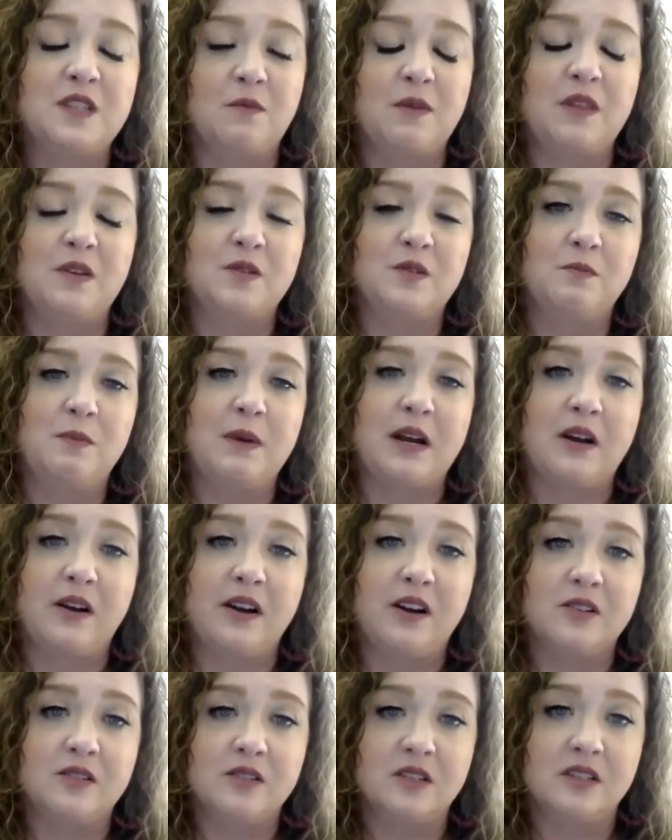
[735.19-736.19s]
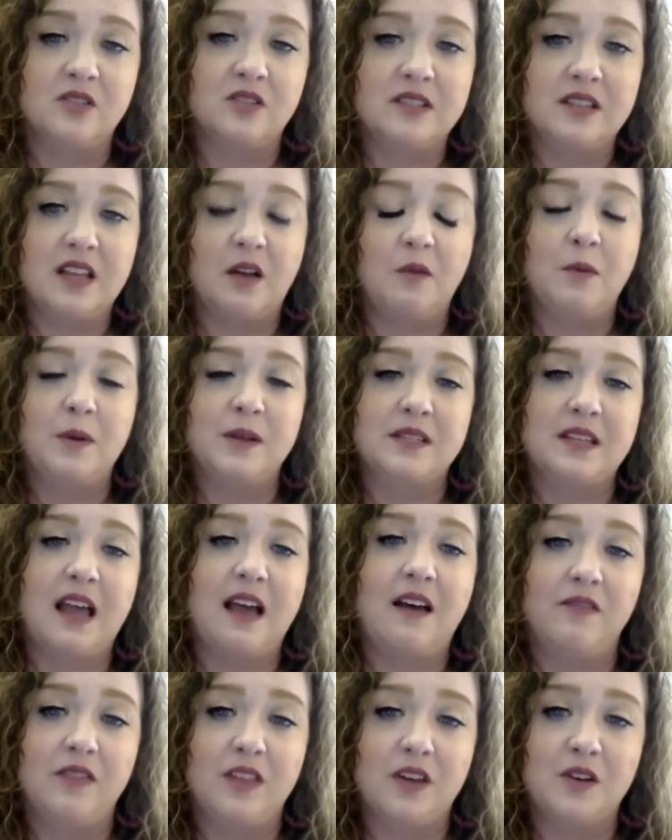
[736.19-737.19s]
of those barriers and just help us
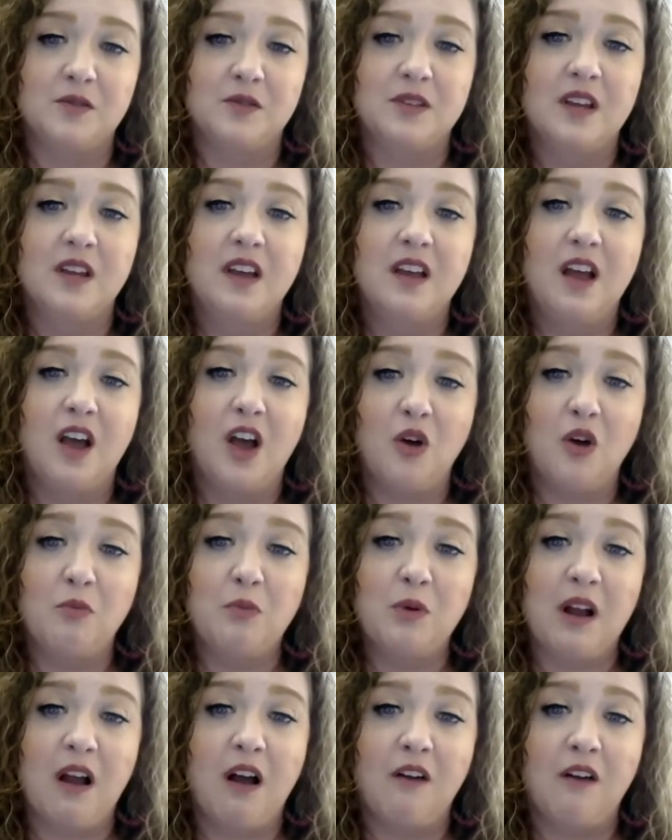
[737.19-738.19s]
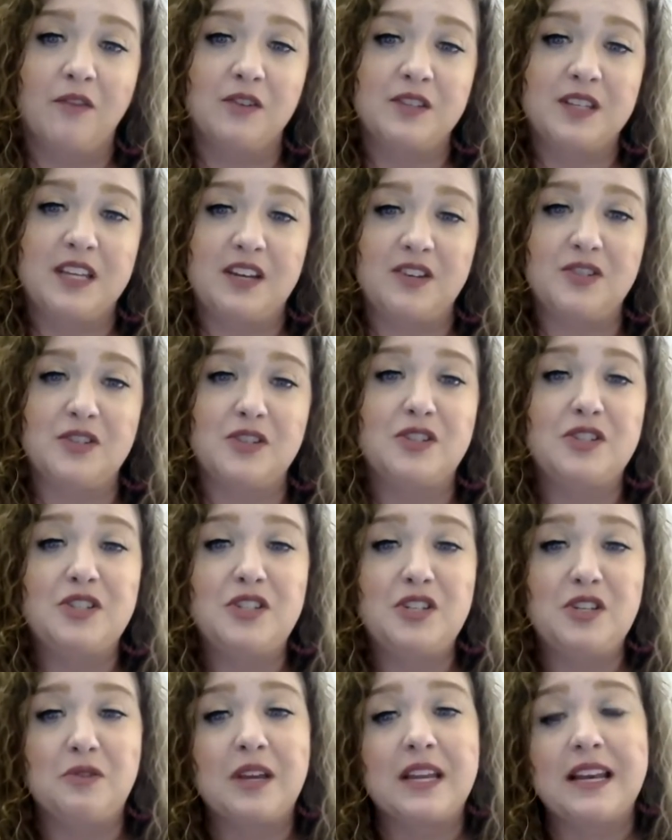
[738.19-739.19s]
have those open conversations
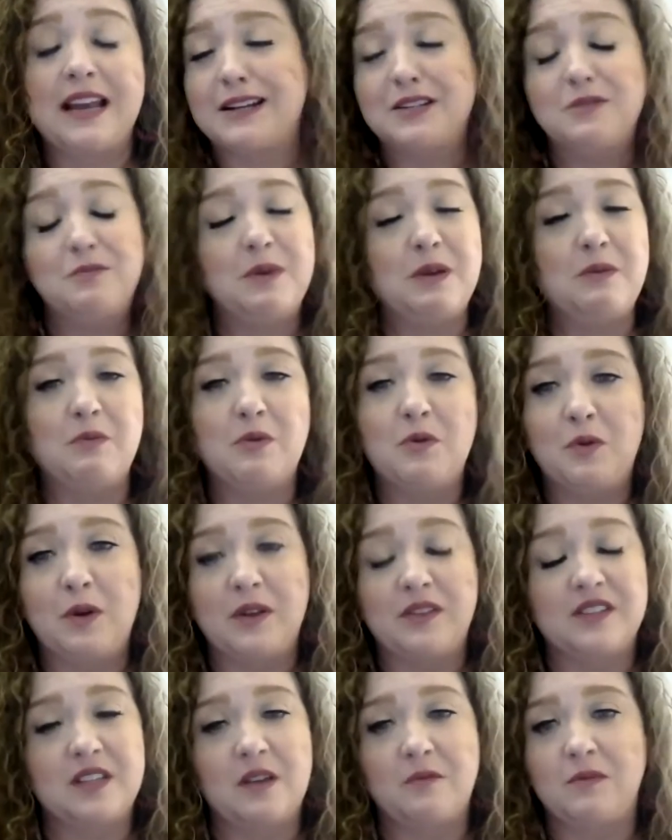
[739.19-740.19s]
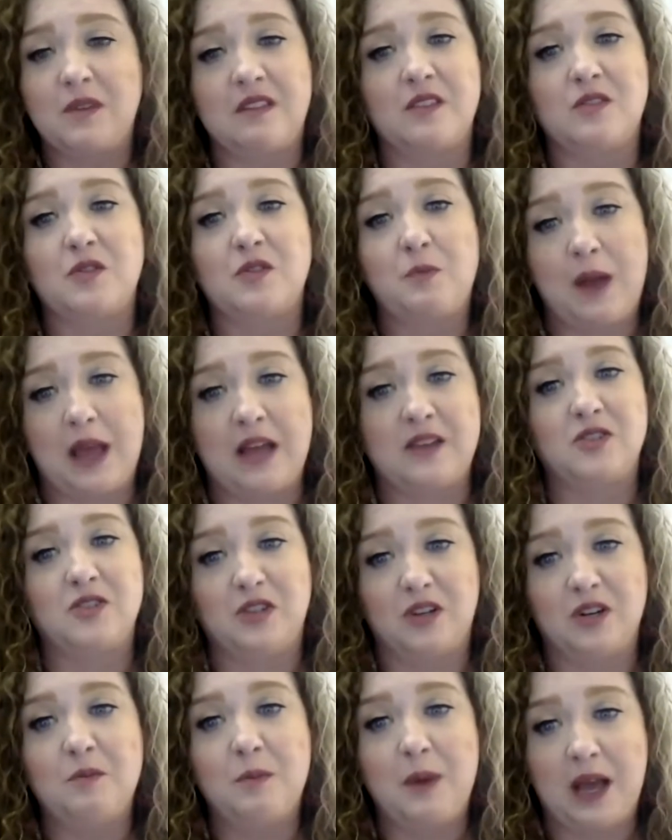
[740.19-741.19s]
to connect people with something that they're
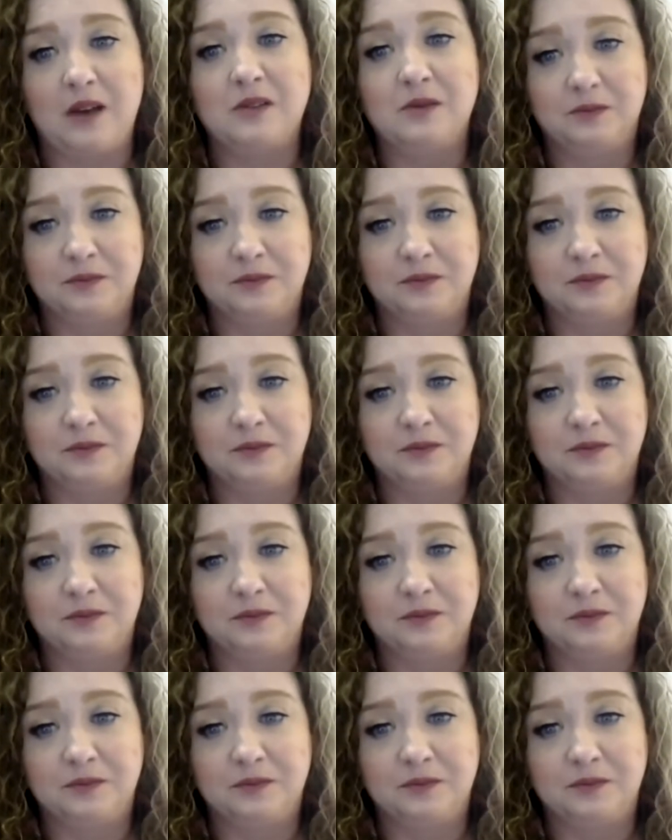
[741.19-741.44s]
passionate about.